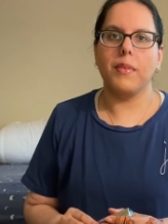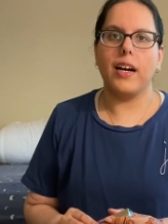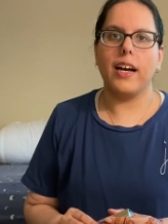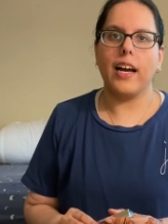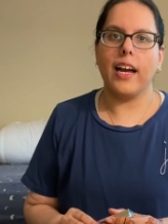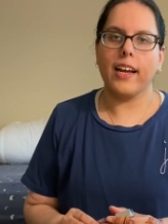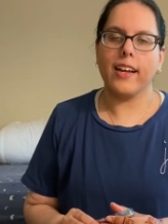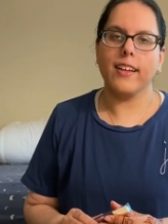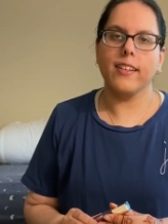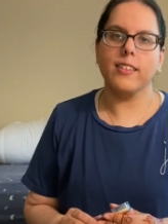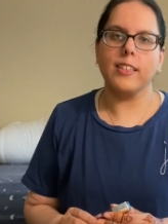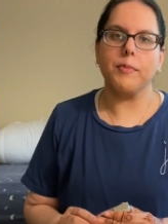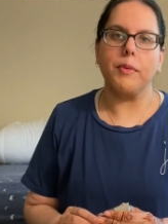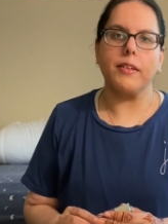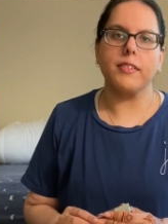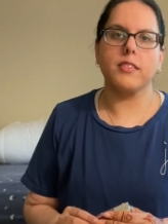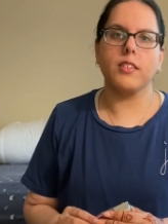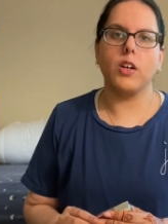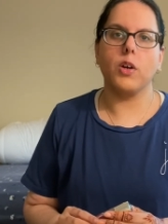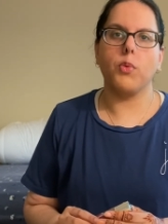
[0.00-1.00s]
I can see
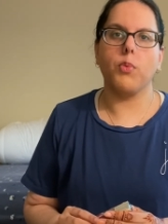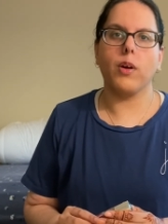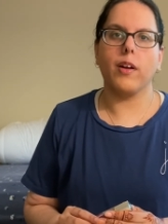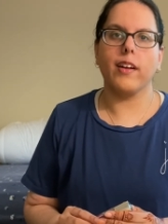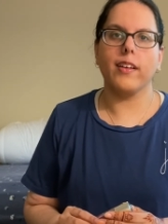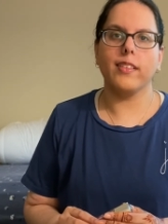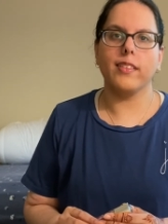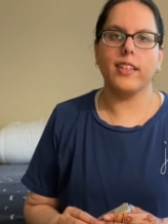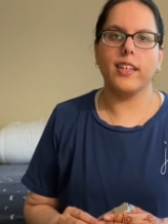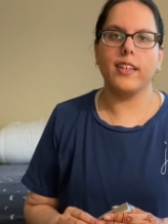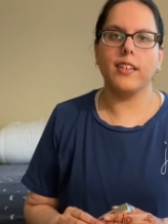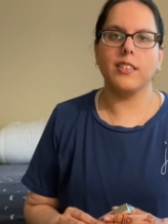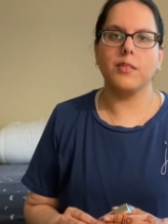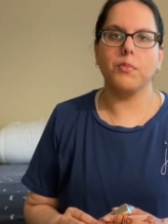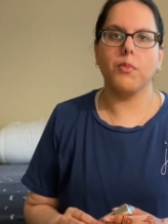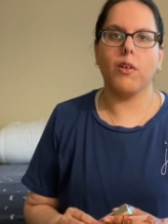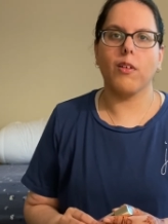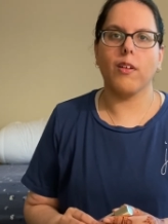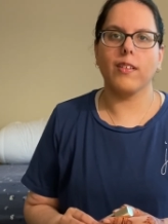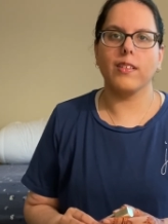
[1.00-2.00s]
myself wearing these
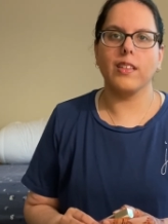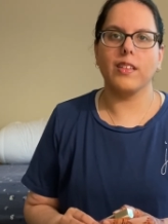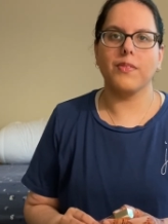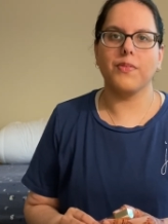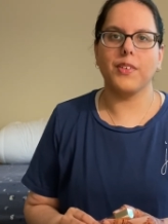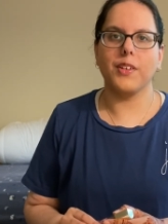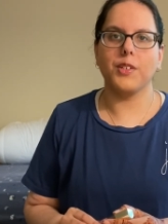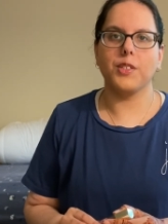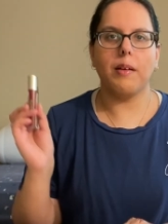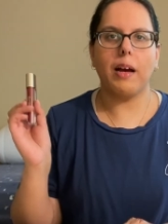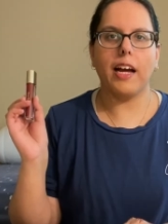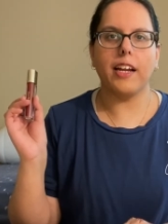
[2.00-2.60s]
more in the future.